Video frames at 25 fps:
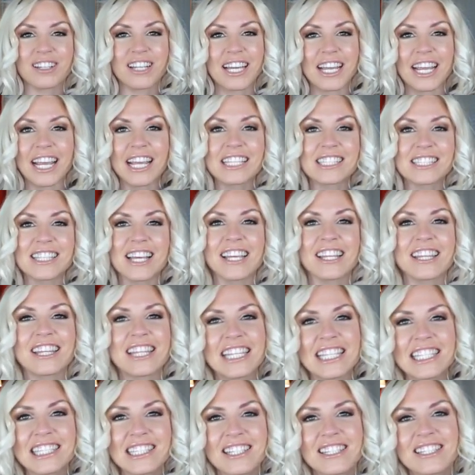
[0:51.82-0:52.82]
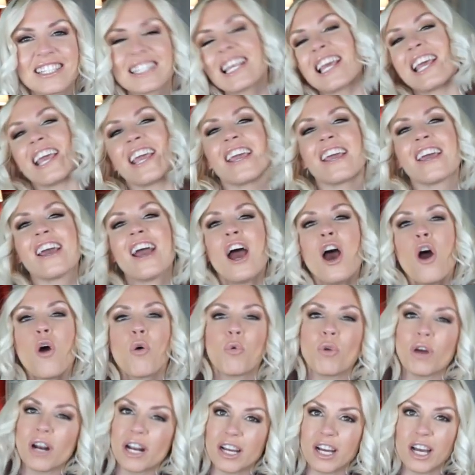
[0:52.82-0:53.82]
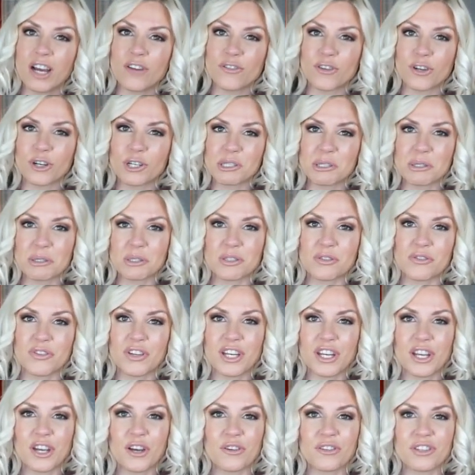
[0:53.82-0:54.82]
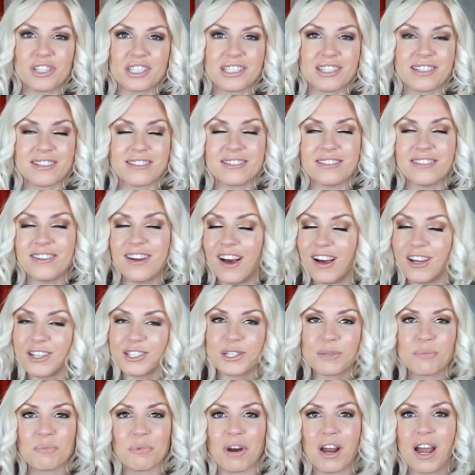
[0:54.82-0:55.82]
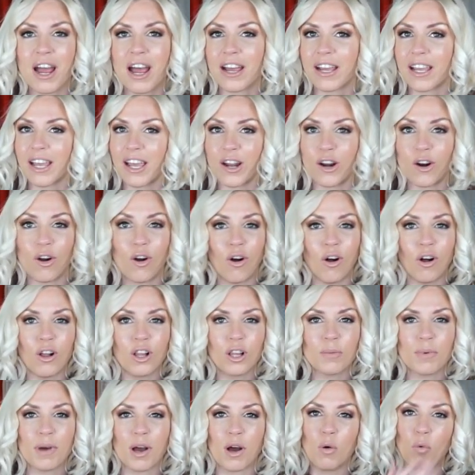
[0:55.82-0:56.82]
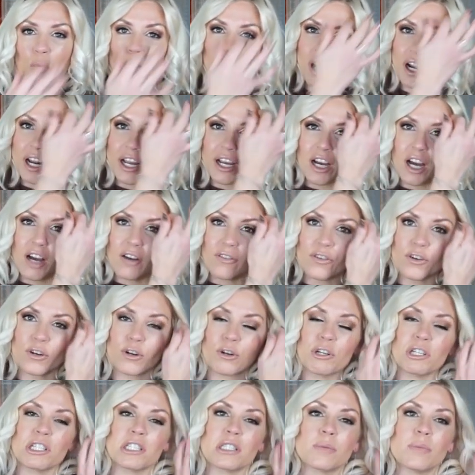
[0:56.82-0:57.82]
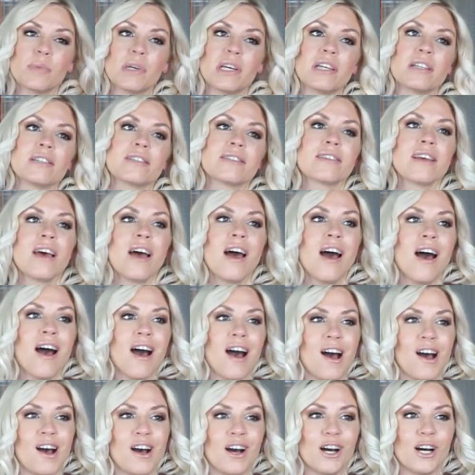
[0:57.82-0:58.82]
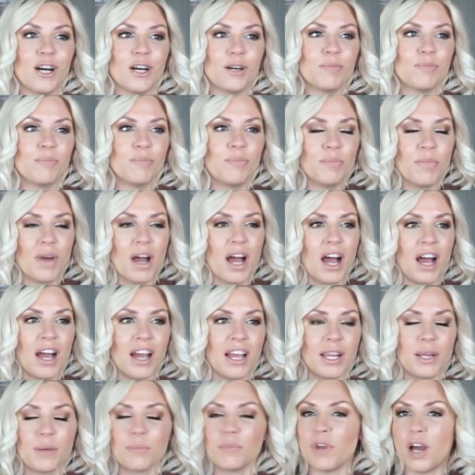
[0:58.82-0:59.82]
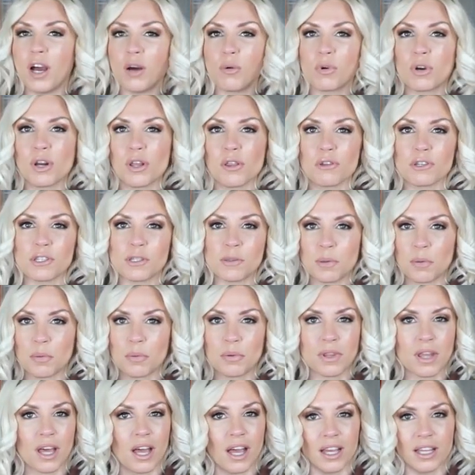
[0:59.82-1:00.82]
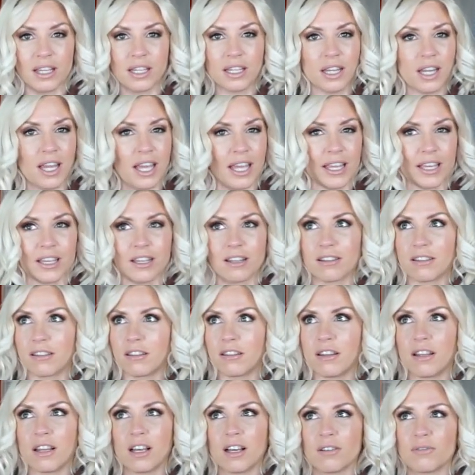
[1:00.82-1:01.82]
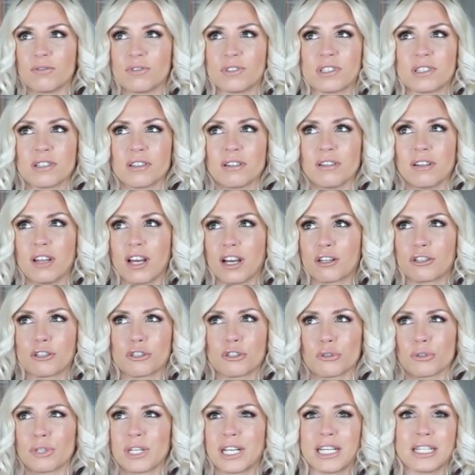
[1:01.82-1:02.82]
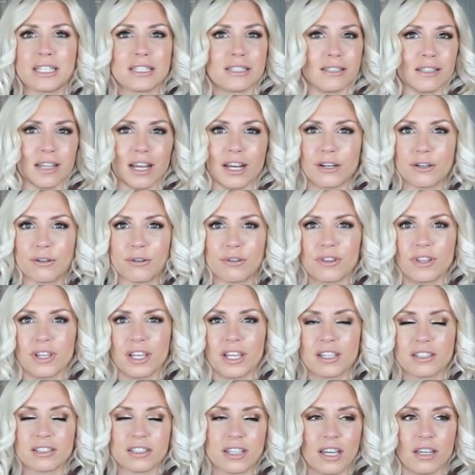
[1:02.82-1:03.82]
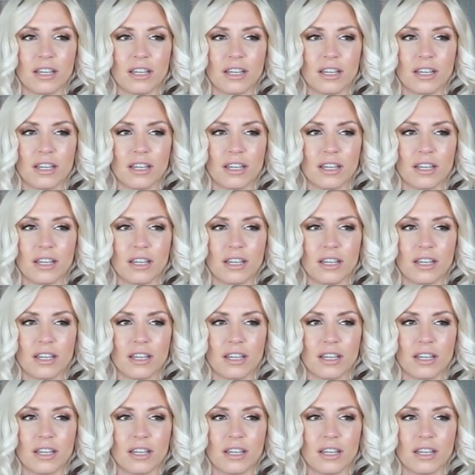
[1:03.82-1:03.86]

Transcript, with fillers: Like I said, this is a what I got for Christmas video. This is not to brag at all about what I got for Christmas. Um, I am not one of those people that like loves luxury designer things.